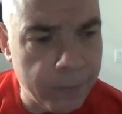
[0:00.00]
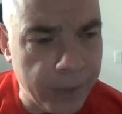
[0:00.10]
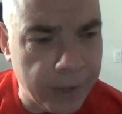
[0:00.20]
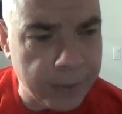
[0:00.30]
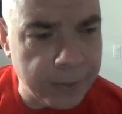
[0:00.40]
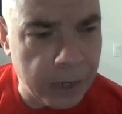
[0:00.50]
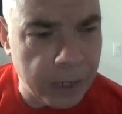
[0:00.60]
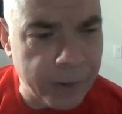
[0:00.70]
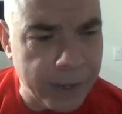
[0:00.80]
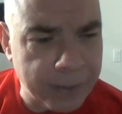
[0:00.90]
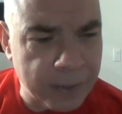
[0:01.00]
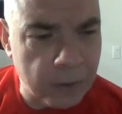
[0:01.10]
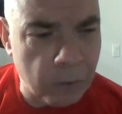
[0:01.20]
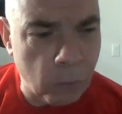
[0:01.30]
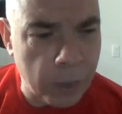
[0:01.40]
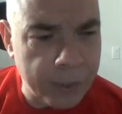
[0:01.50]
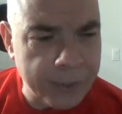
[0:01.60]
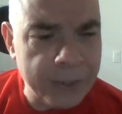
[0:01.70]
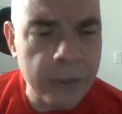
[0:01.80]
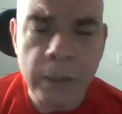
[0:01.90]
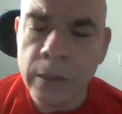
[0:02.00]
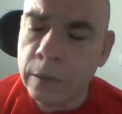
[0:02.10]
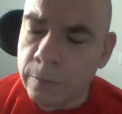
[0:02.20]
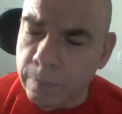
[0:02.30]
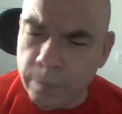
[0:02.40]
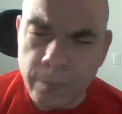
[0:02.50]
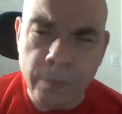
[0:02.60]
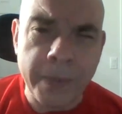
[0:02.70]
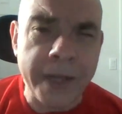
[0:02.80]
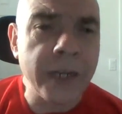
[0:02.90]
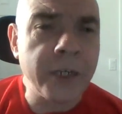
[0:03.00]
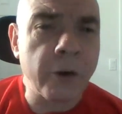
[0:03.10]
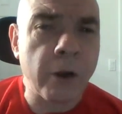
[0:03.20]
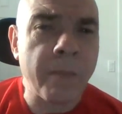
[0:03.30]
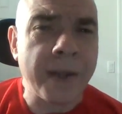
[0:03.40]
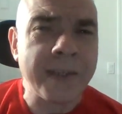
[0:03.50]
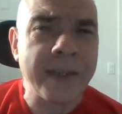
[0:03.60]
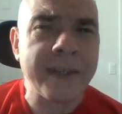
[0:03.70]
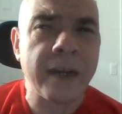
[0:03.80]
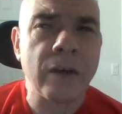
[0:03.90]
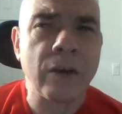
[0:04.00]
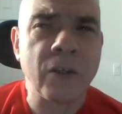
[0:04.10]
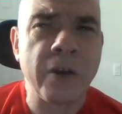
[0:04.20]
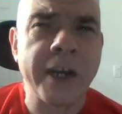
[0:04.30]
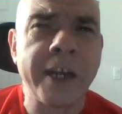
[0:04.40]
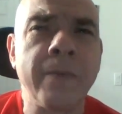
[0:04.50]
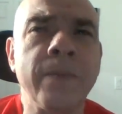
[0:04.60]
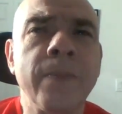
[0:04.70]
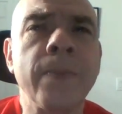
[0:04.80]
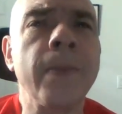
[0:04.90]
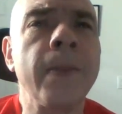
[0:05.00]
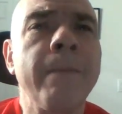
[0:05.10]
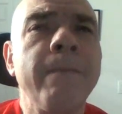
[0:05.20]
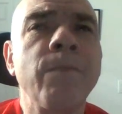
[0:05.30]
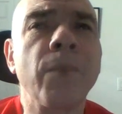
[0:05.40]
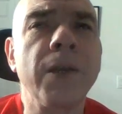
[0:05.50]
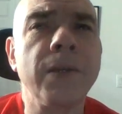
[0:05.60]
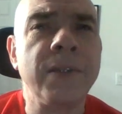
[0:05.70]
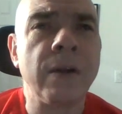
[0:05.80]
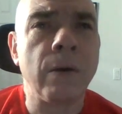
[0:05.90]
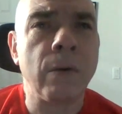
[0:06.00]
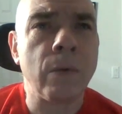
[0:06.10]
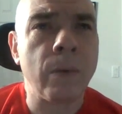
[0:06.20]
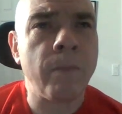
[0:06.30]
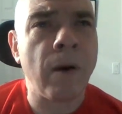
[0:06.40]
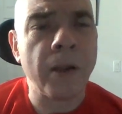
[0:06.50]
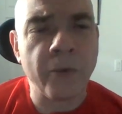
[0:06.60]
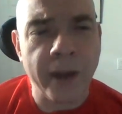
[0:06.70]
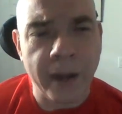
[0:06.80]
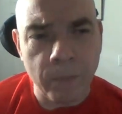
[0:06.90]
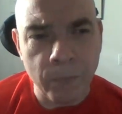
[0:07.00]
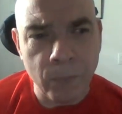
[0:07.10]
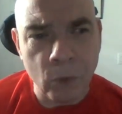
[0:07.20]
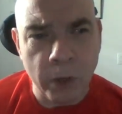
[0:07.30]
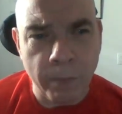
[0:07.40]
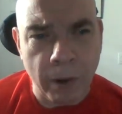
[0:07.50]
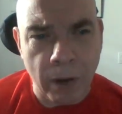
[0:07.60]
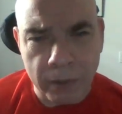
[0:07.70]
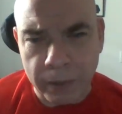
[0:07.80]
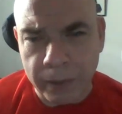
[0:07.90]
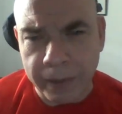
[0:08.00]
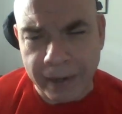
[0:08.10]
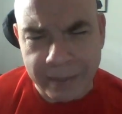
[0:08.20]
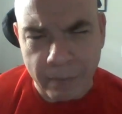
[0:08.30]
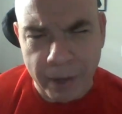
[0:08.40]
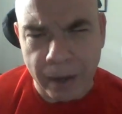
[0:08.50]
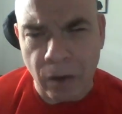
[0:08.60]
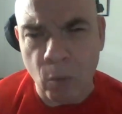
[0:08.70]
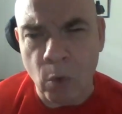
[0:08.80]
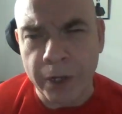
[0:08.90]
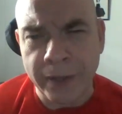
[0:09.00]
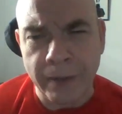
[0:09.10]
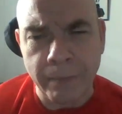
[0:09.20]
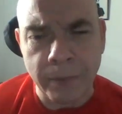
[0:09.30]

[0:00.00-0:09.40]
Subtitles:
because Unmasked was big in Europe, as I said, in Australia. So Polygram, who had bought Casablanca, wanted